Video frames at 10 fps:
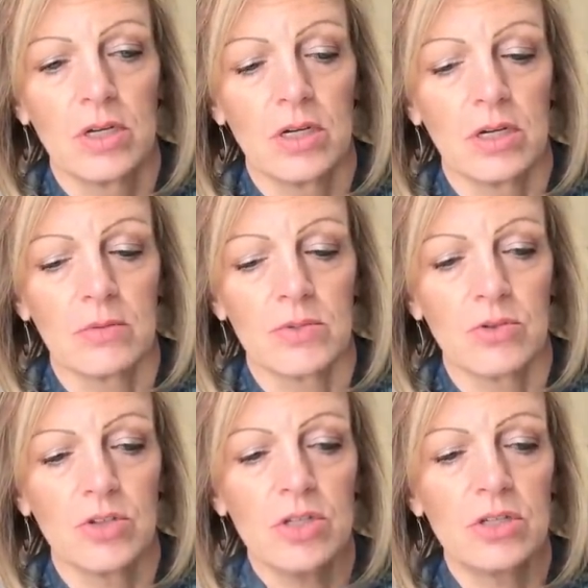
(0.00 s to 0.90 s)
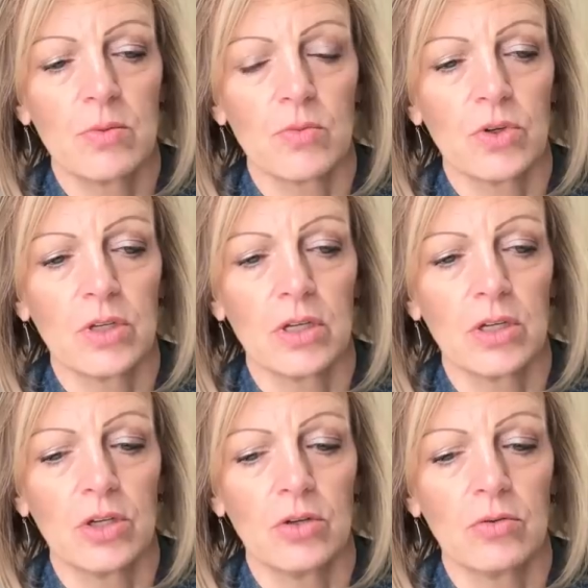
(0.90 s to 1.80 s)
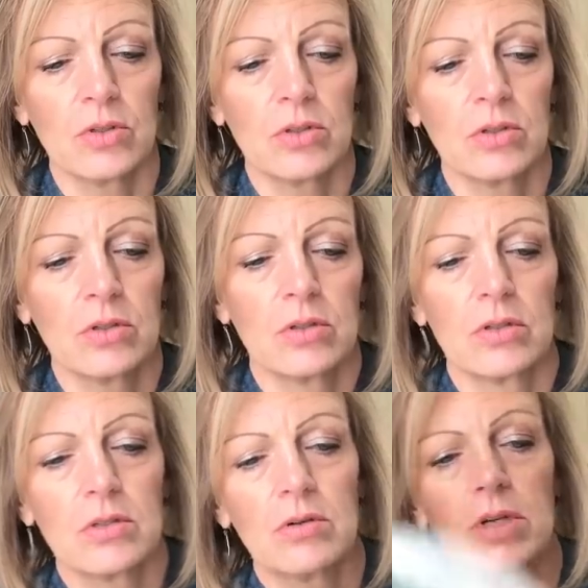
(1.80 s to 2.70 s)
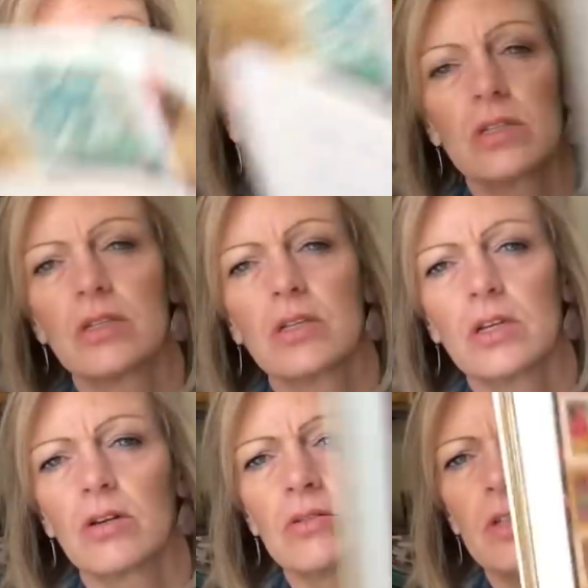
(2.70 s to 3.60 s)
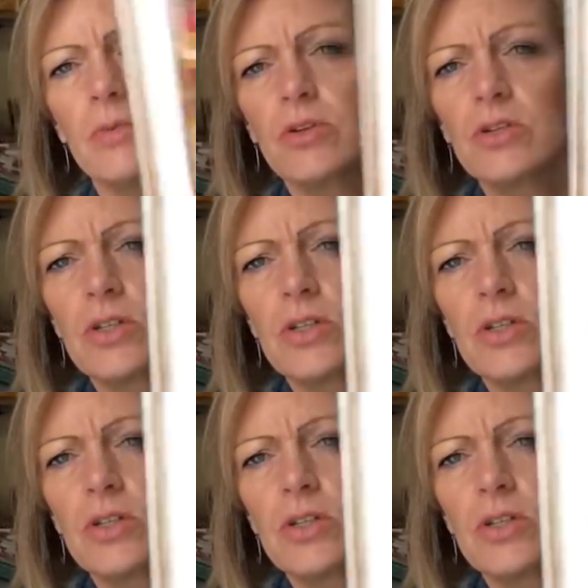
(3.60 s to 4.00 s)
Um, so just some really cute. So here's, you know, similar to